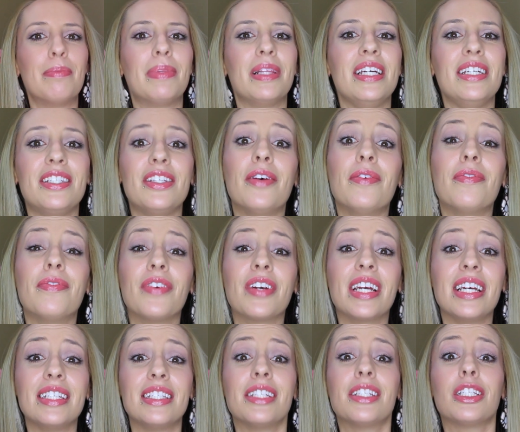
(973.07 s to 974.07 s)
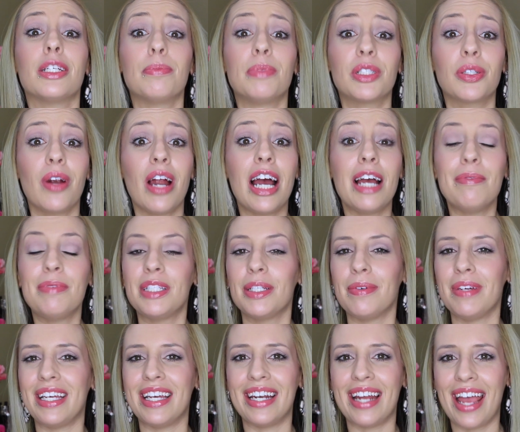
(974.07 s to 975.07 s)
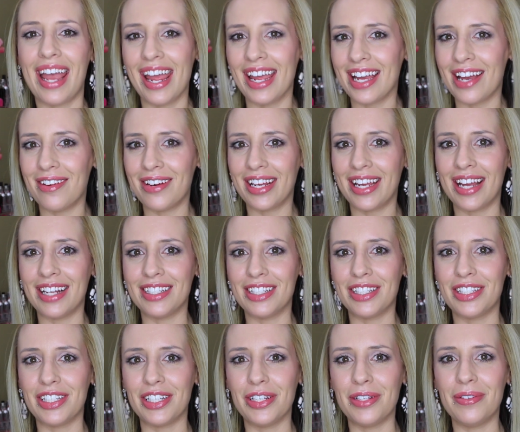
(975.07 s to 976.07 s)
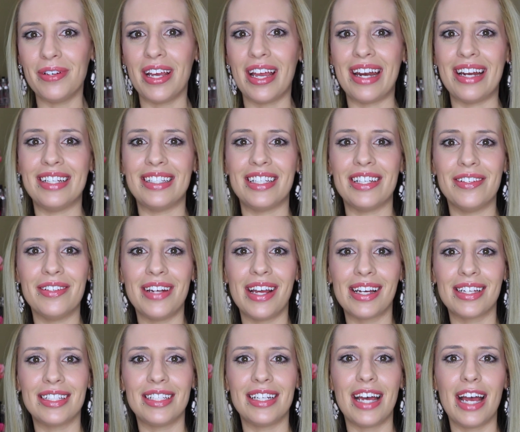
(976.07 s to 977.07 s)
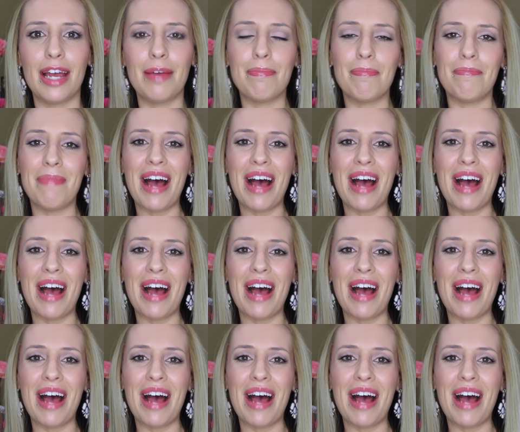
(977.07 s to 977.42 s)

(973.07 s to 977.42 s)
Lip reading: Please don't forget to subscribe so we can hang out again soon. And until next time,